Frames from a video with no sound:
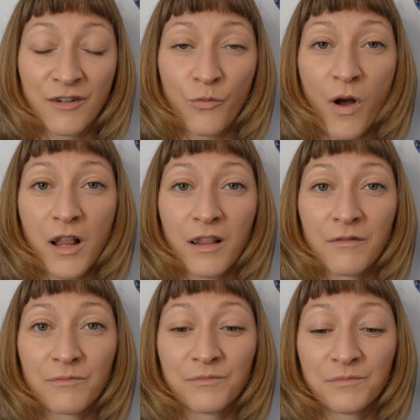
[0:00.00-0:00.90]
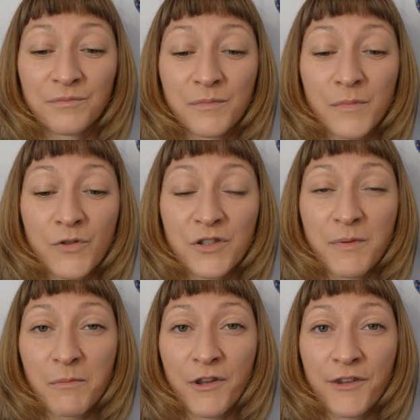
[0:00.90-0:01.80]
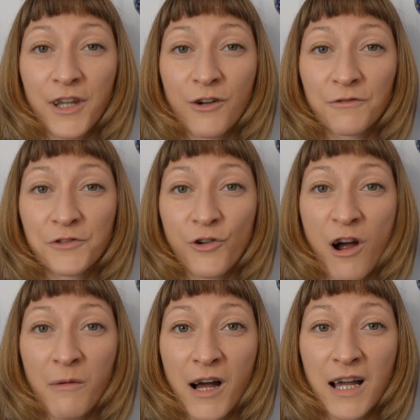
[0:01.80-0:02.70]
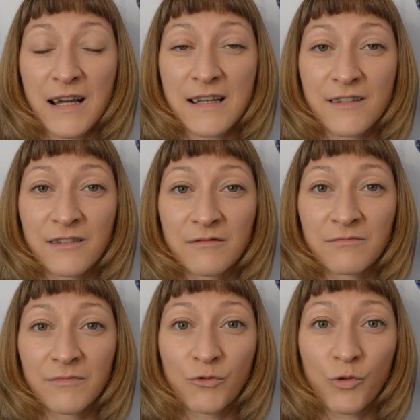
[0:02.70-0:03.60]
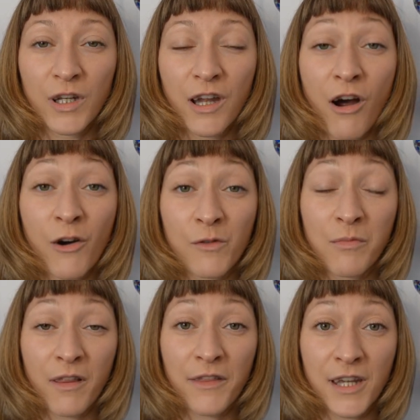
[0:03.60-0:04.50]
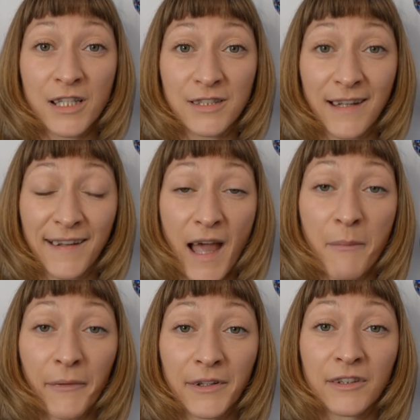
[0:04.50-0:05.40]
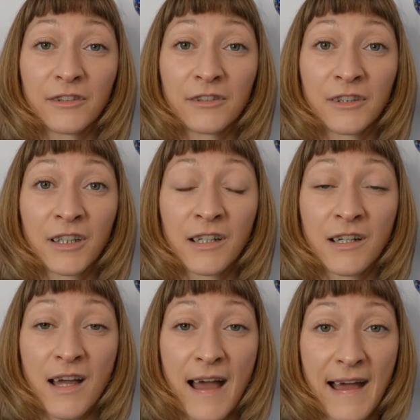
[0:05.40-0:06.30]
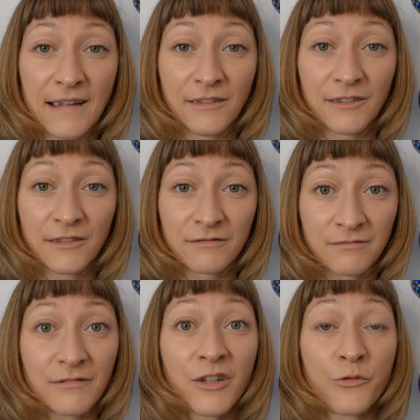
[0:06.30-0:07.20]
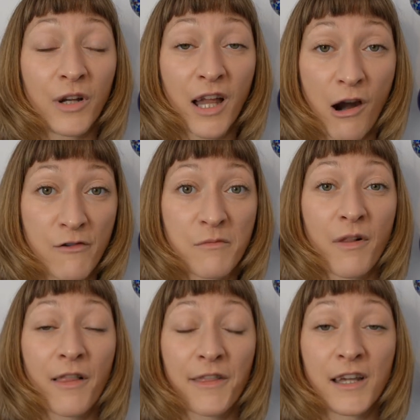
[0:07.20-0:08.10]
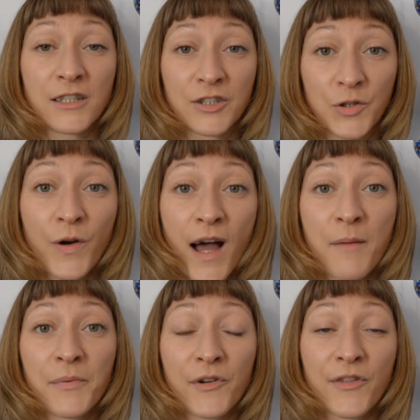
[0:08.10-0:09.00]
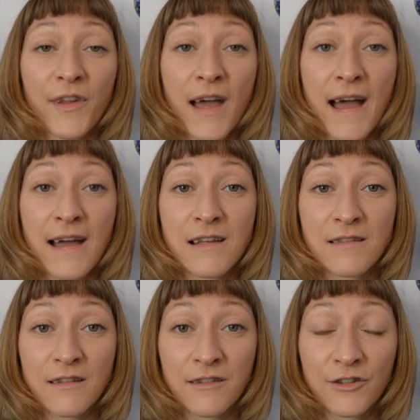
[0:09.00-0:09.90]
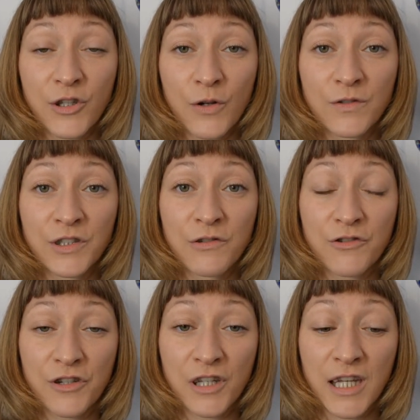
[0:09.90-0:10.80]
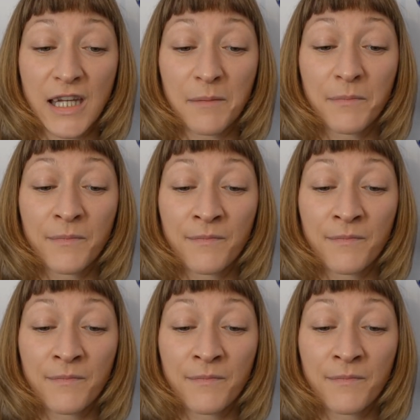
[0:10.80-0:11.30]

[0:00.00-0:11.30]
while most people think of trauma as really horrible things that happen, and really horrible things do happen, and those usually